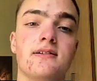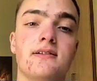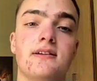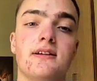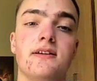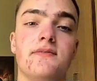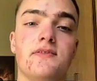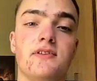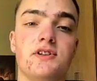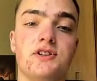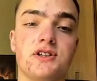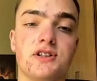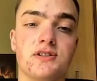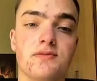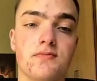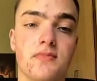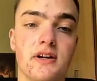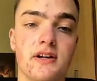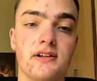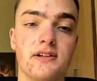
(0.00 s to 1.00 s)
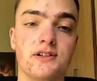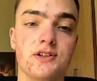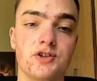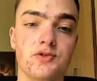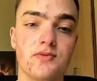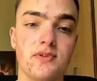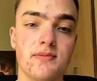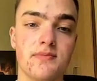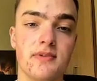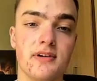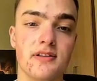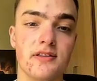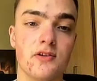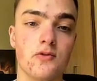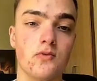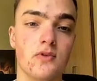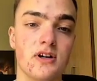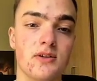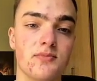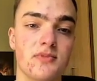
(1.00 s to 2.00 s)
If you just made a sweep and the
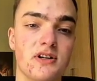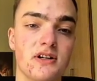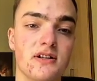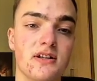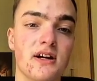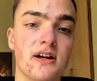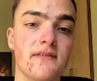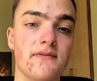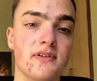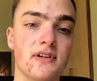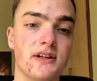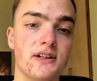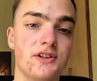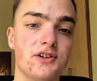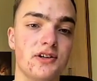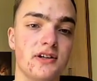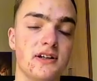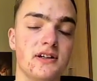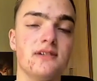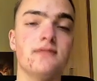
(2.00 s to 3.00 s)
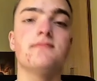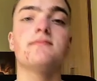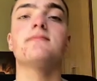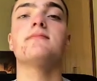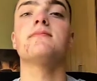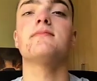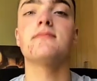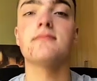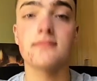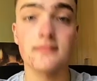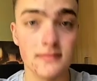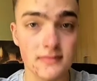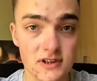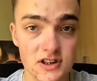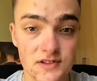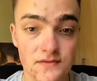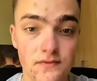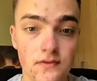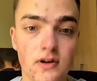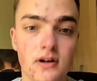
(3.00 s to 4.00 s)
1 minute gave an entry here,
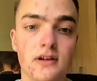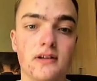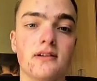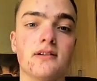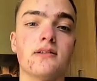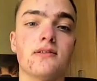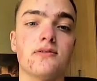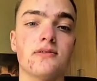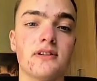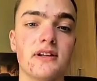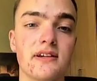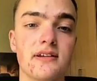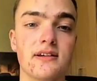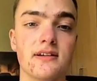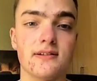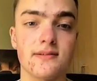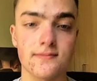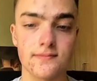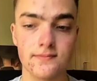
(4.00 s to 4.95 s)
fine to take it.